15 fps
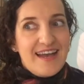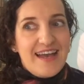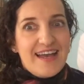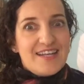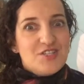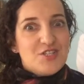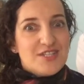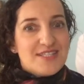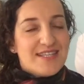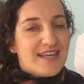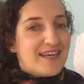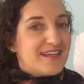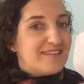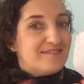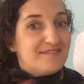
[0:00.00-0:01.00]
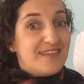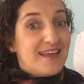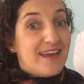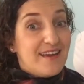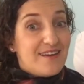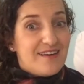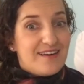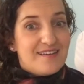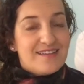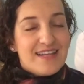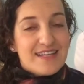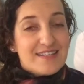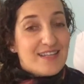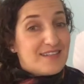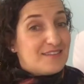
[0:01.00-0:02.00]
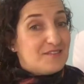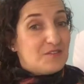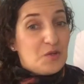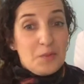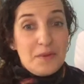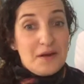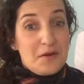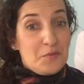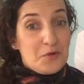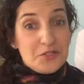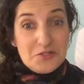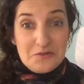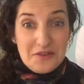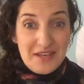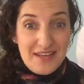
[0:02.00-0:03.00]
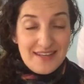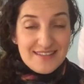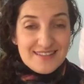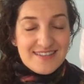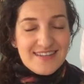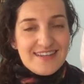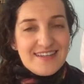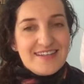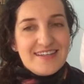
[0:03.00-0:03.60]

And just like there, like that, no matter what you eat,